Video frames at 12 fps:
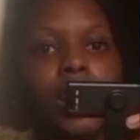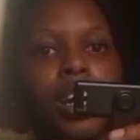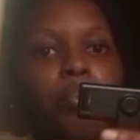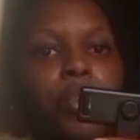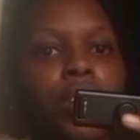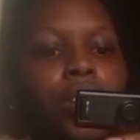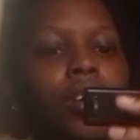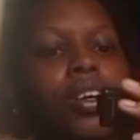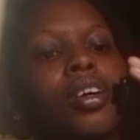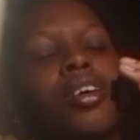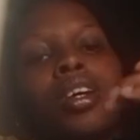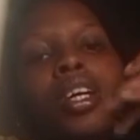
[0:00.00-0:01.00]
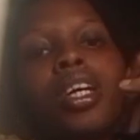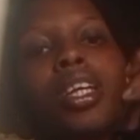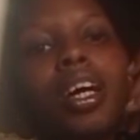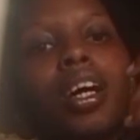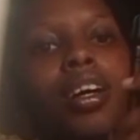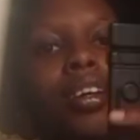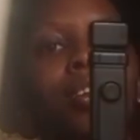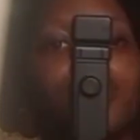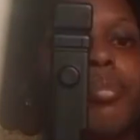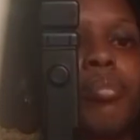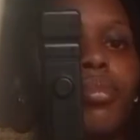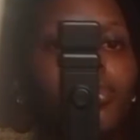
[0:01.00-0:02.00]
It can be either
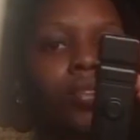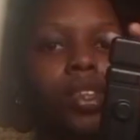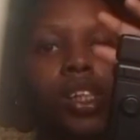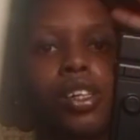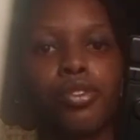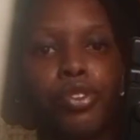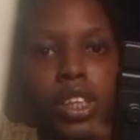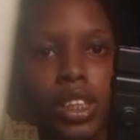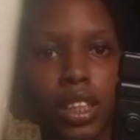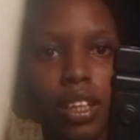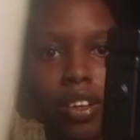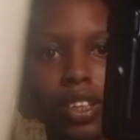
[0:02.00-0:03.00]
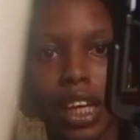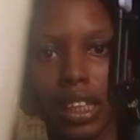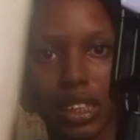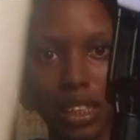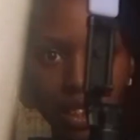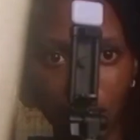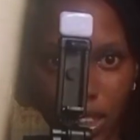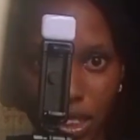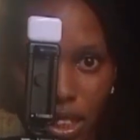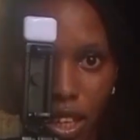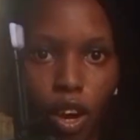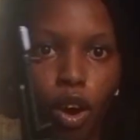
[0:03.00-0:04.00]
vertical like
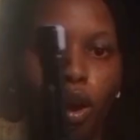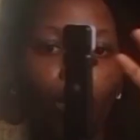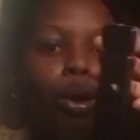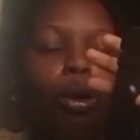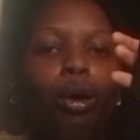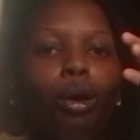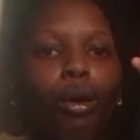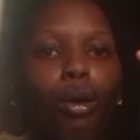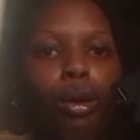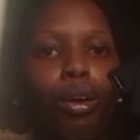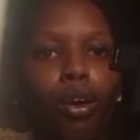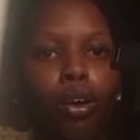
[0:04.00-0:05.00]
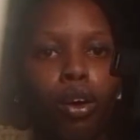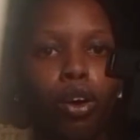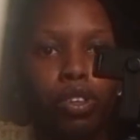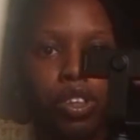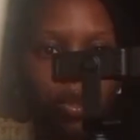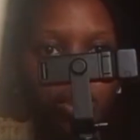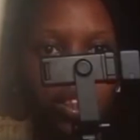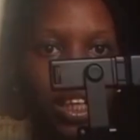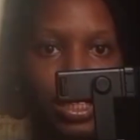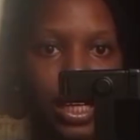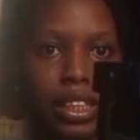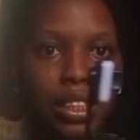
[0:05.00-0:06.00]
this or
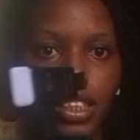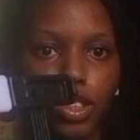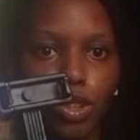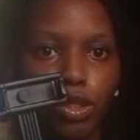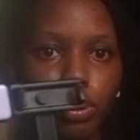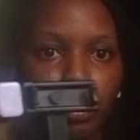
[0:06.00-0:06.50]
horizontal like this, so you